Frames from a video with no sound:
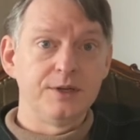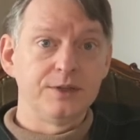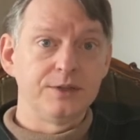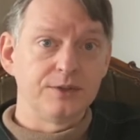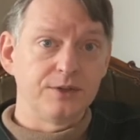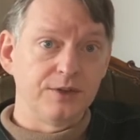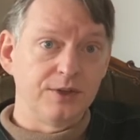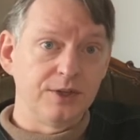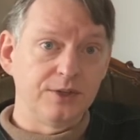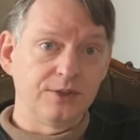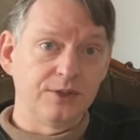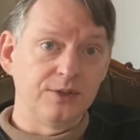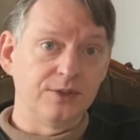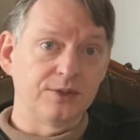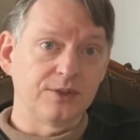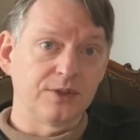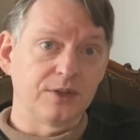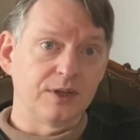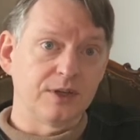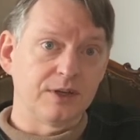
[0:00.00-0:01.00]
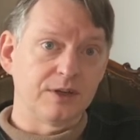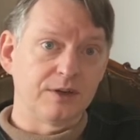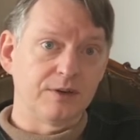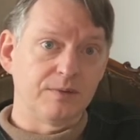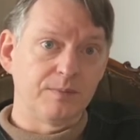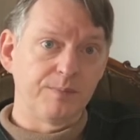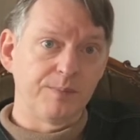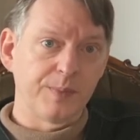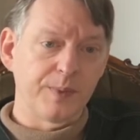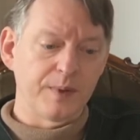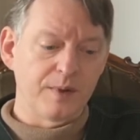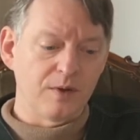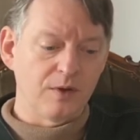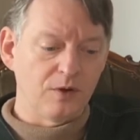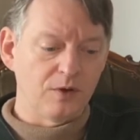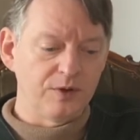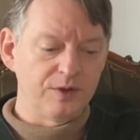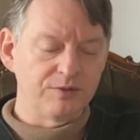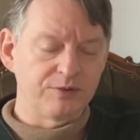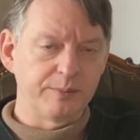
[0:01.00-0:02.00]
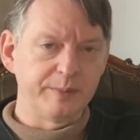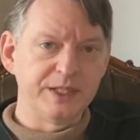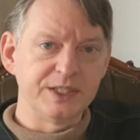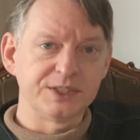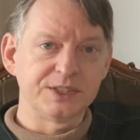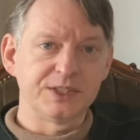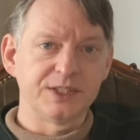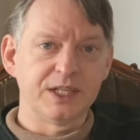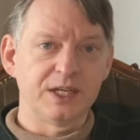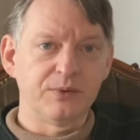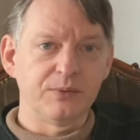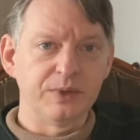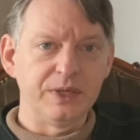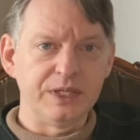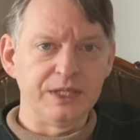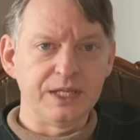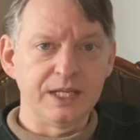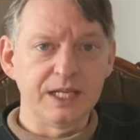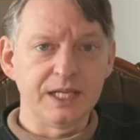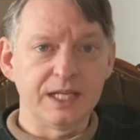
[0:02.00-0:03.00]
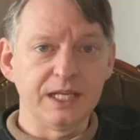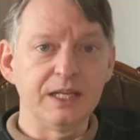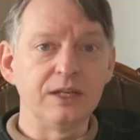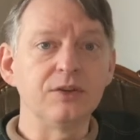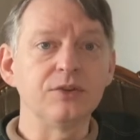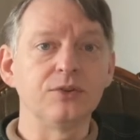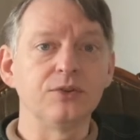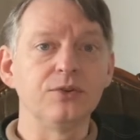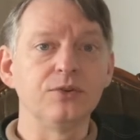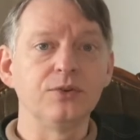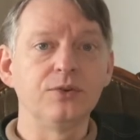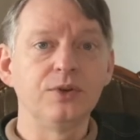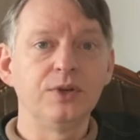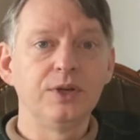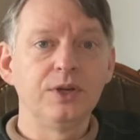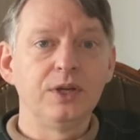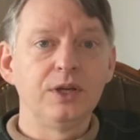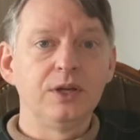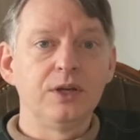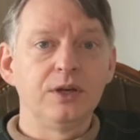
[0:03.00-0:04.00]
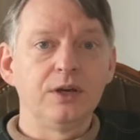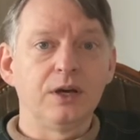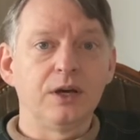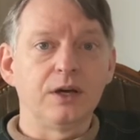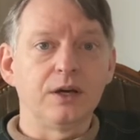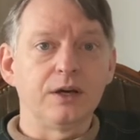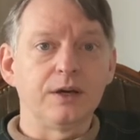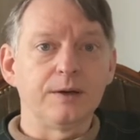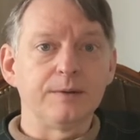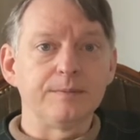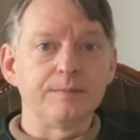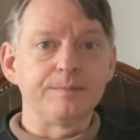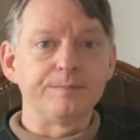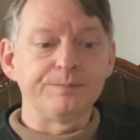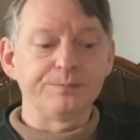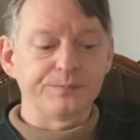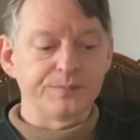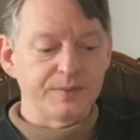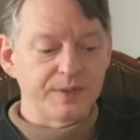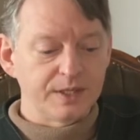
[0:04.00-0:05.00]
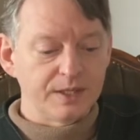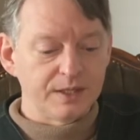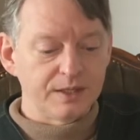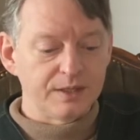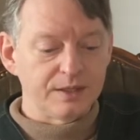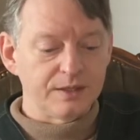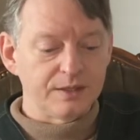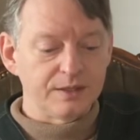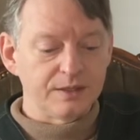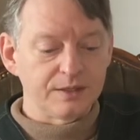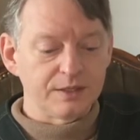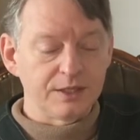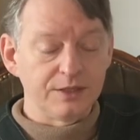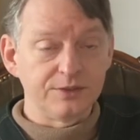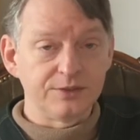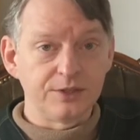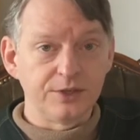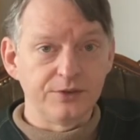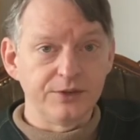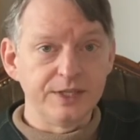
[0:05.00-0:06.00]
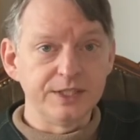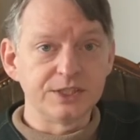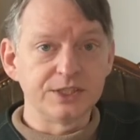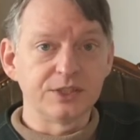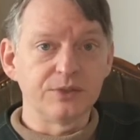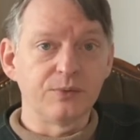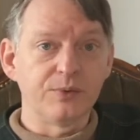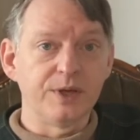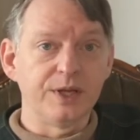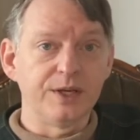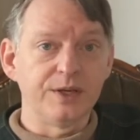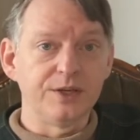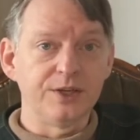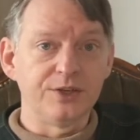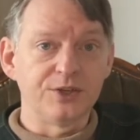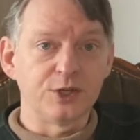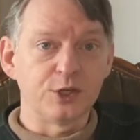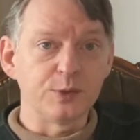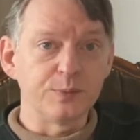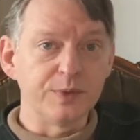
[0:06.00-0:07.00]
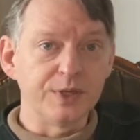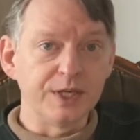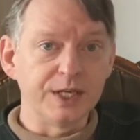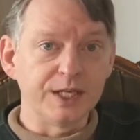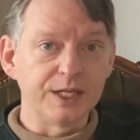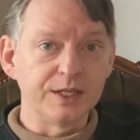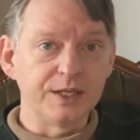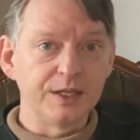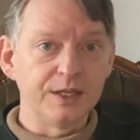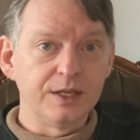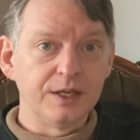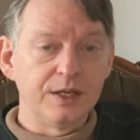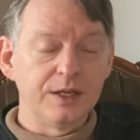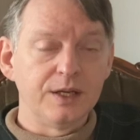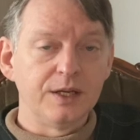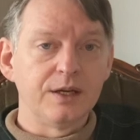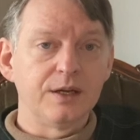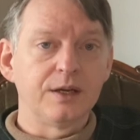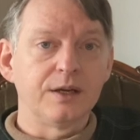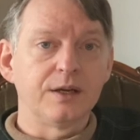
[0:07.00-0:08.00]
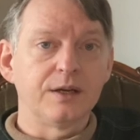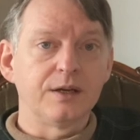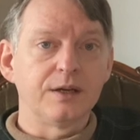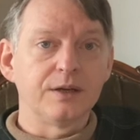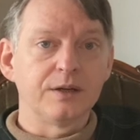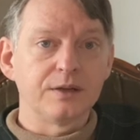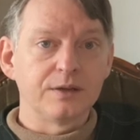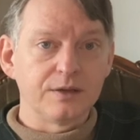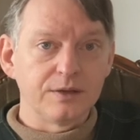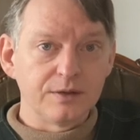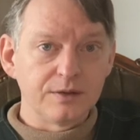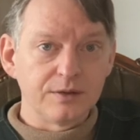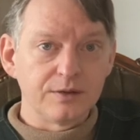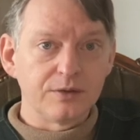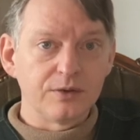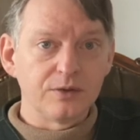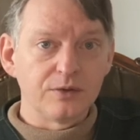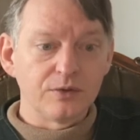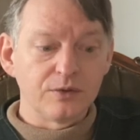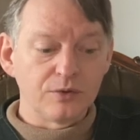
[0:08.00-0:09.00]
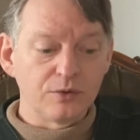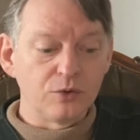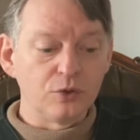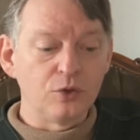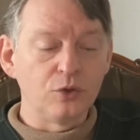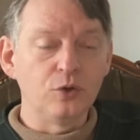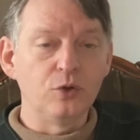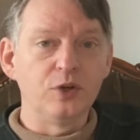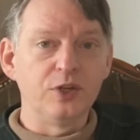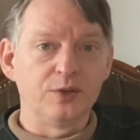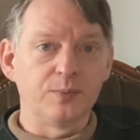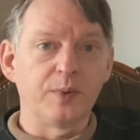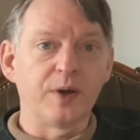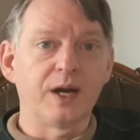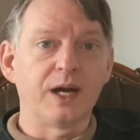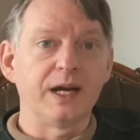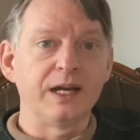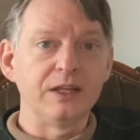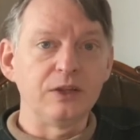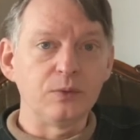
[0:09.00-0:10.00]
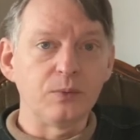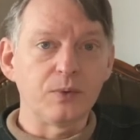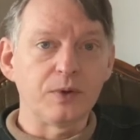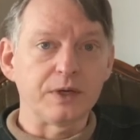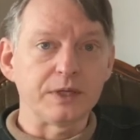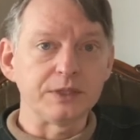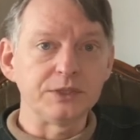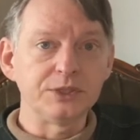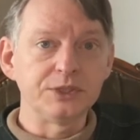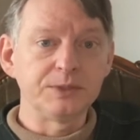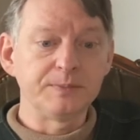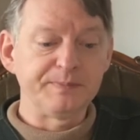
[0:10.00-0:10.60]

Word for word: this is uh, all information that we take into um, uh, consideration when determining uh, who is behind the watch.